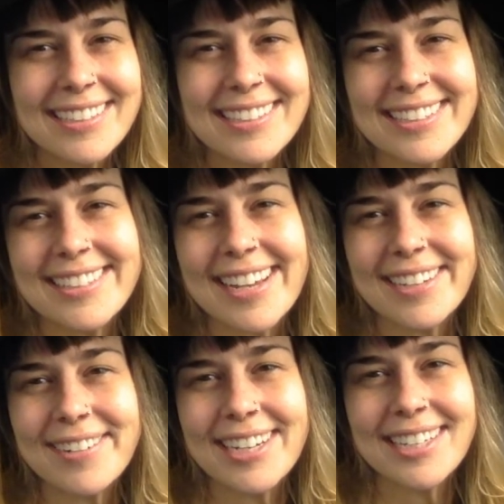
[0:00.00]

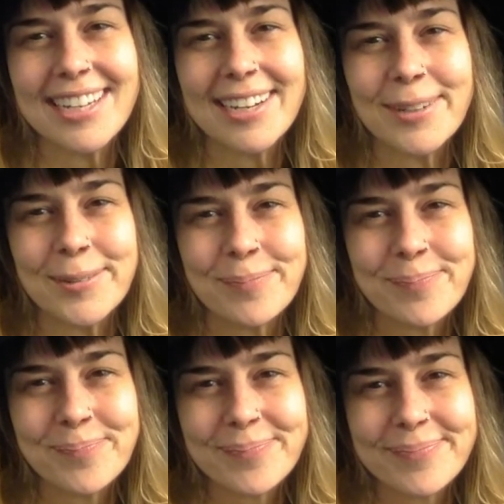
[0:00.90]
Decide right now
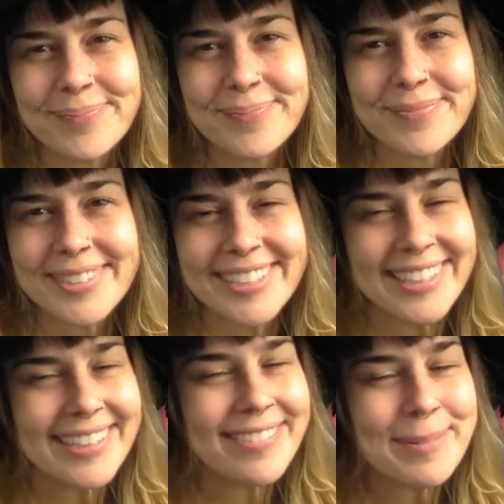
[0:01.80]
to
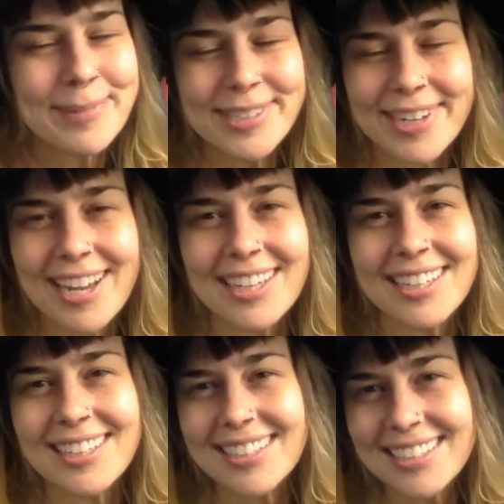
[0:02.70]
give up
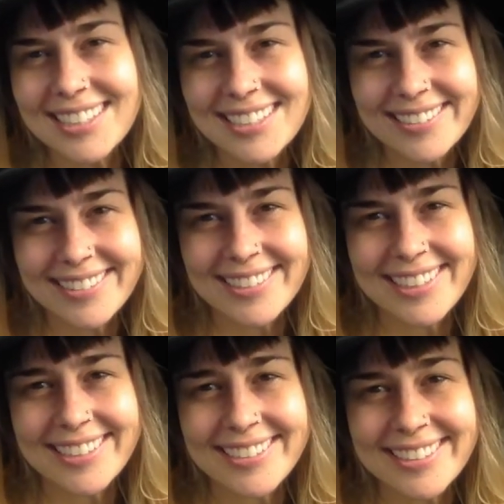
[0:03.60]
trying
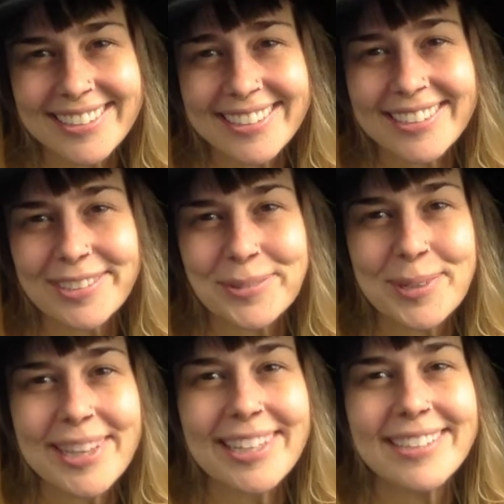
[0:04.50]
and just
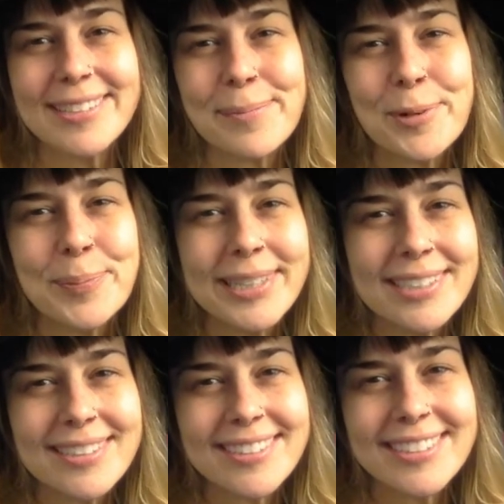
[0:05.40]
enjoy this
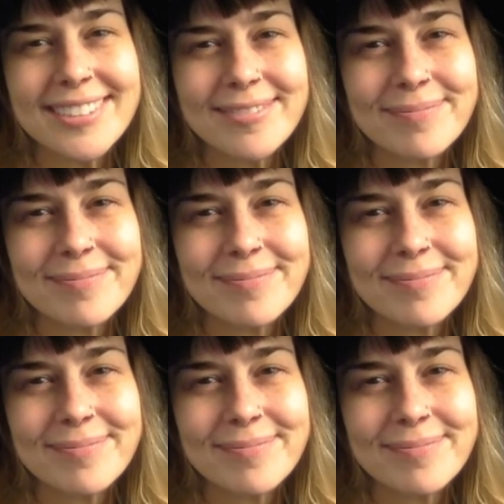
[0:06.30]
moment.